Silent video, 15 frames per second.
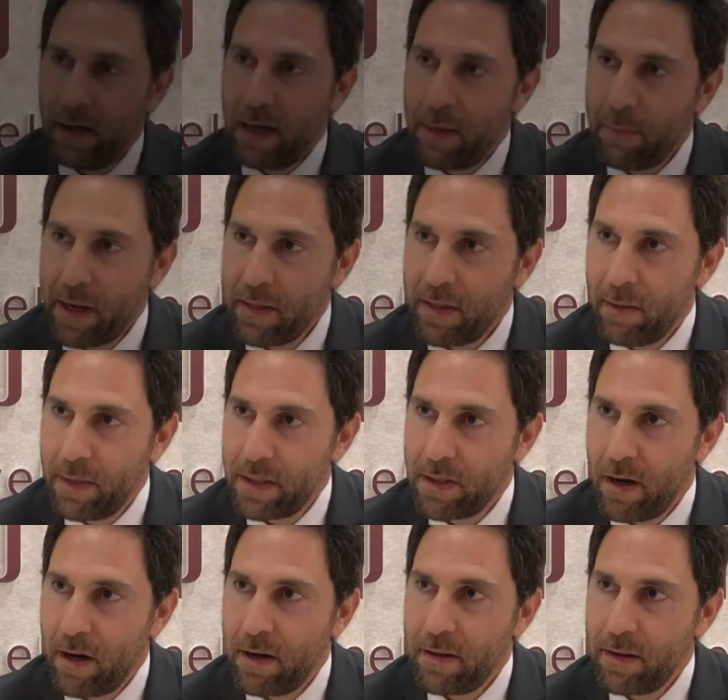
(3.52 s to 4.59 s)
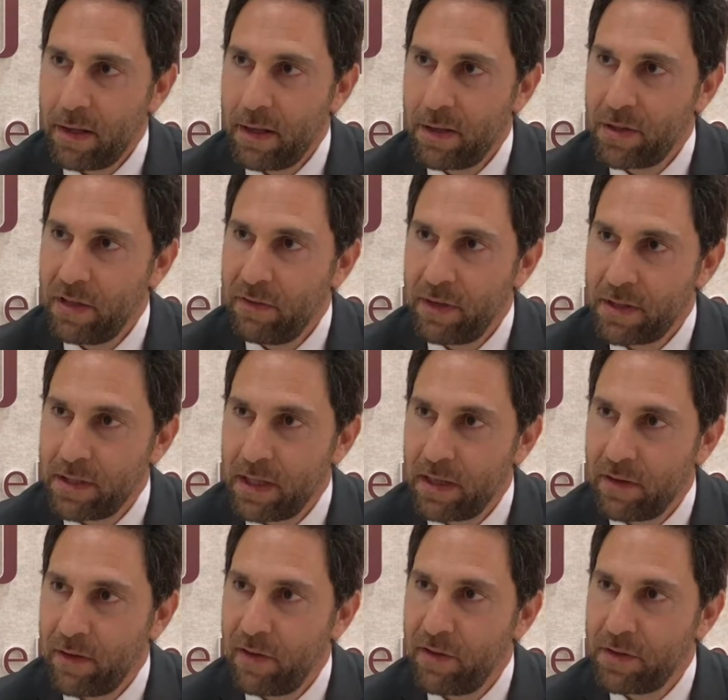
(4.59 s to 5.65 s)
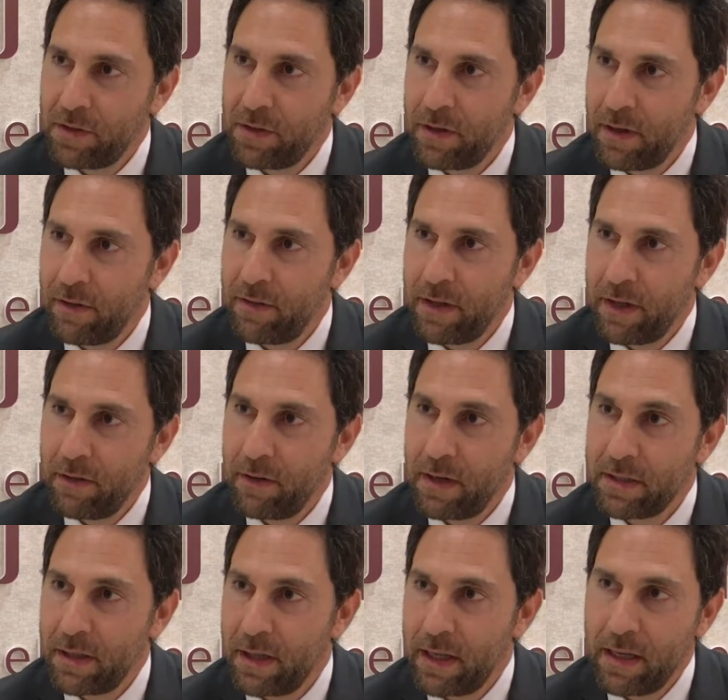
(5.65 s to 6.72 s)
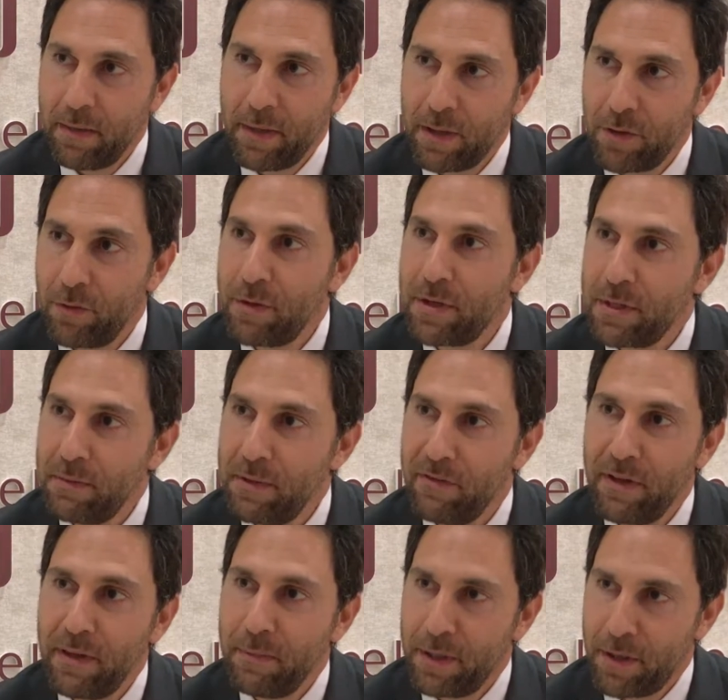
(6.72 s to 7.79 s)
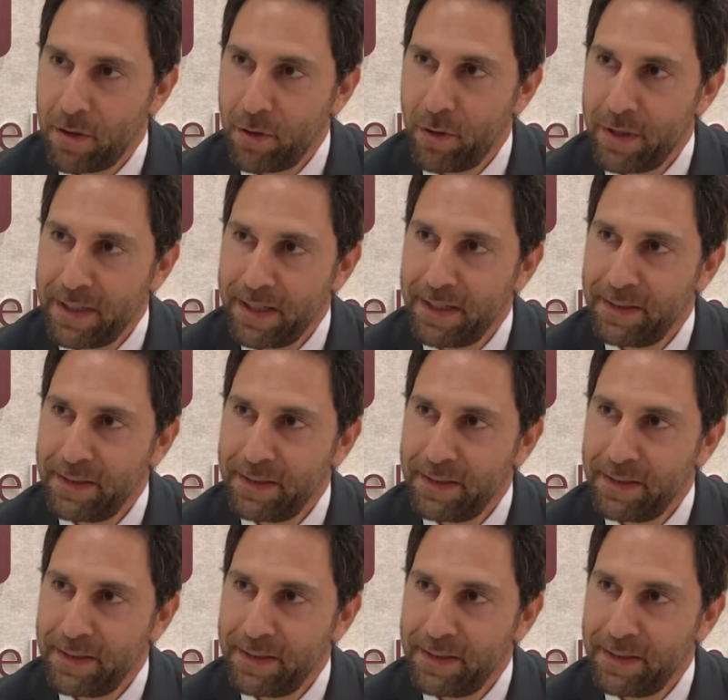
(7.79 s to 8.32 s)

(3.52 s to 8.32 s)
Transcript: I'm Haitham Mattar, the Chief Executive Officer of the Ras Al Khaimah Tourism Development Authority.